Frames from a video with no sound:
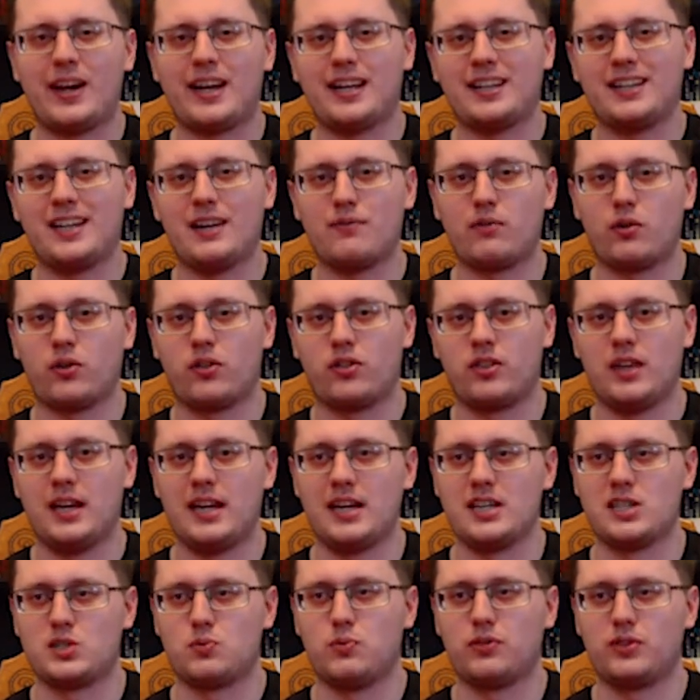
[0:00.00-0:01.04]
clever
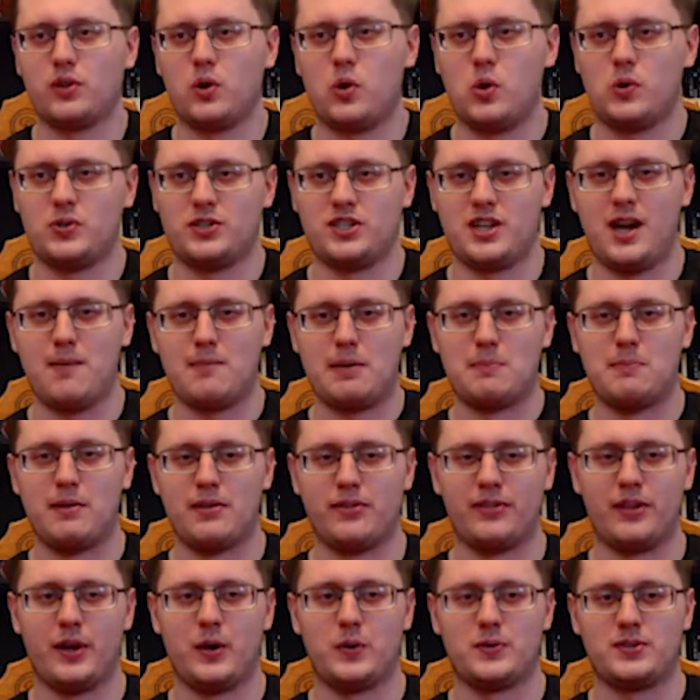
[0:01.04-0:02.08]
things with the whole zombie
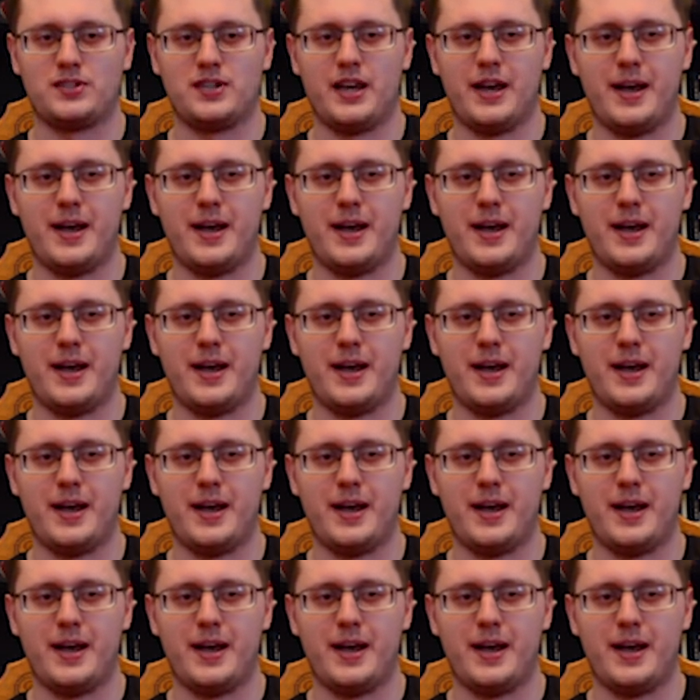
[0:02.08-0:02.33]
mythos.